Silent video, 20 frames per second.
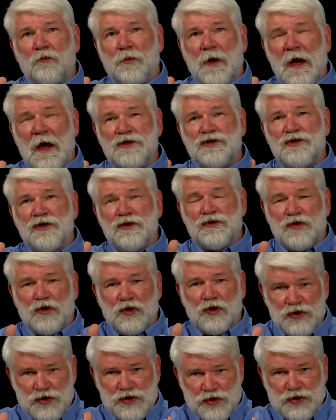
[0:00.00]
patients are
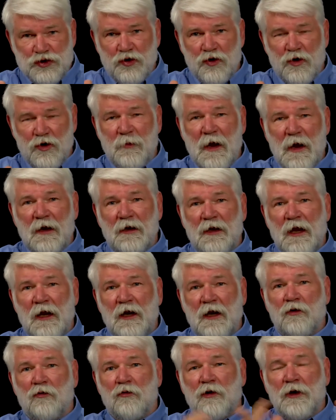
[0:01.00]
concerned about
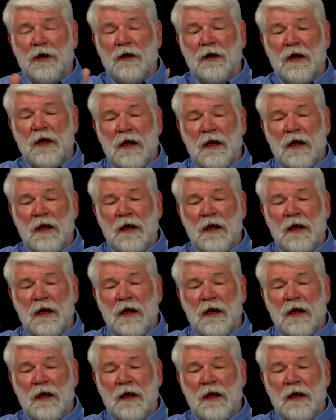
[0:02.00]
gangrene